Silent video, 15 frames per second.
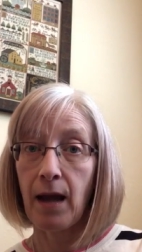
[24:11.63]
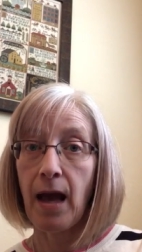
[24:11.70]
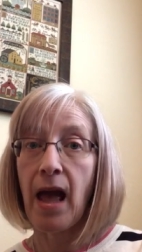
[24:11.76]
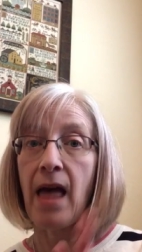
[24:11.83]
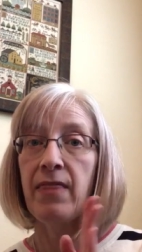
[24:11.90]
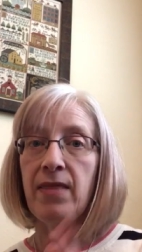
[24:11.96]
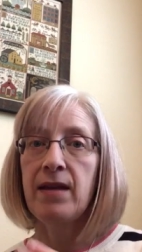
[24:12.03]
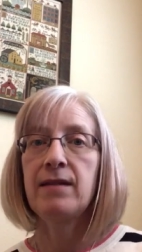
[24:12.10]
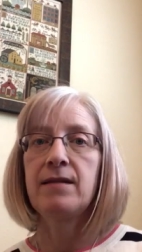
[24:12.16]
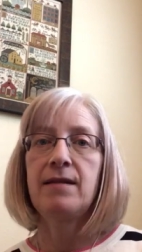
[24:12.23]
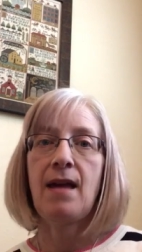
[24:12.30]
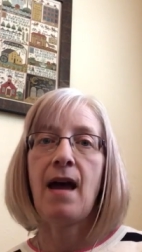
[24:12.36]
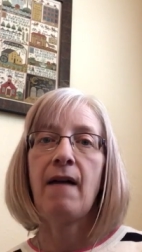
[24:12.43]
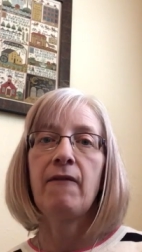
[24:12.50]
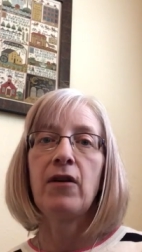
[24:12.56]
and then
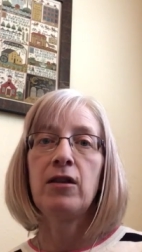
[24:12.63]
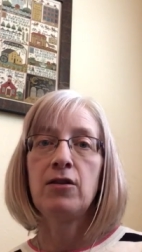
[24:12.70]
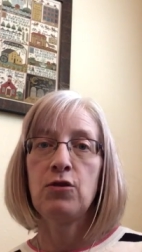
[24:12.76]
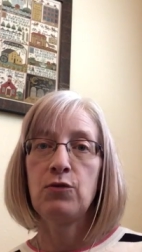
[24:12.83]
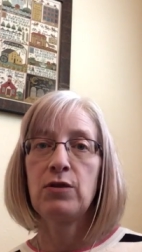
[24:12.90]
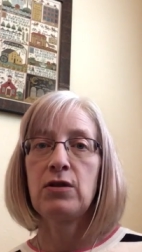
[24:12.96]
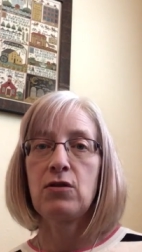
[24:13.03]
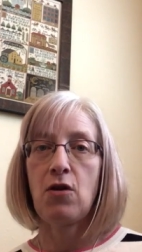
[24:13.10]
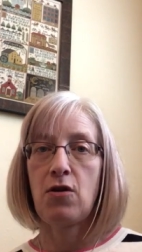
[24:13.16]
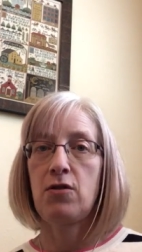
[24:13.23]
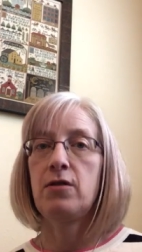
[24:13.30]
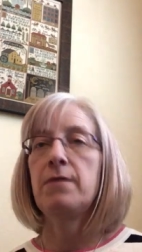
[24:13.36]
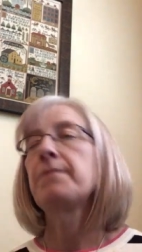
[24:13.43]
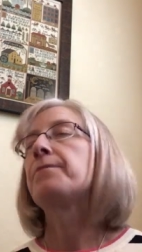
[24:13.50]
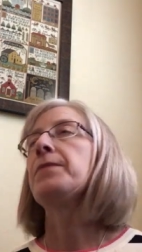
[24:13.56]
have a new start.
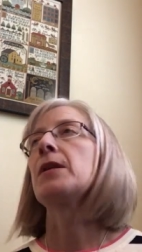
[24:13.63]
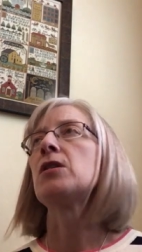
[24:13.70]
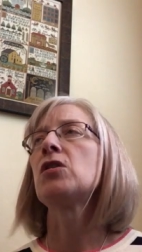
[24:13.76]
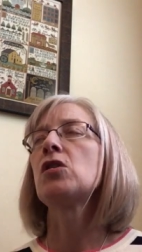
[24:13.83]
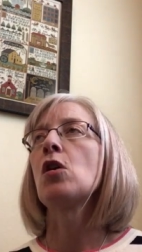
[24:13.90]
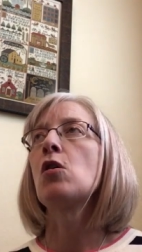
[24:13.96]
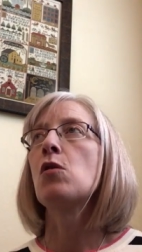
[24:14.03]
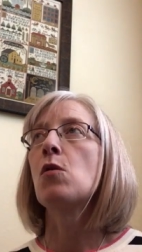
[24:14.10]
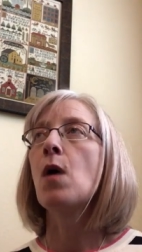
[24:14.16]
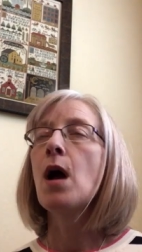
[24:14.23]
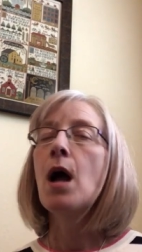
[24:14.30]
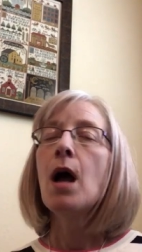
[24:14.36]
So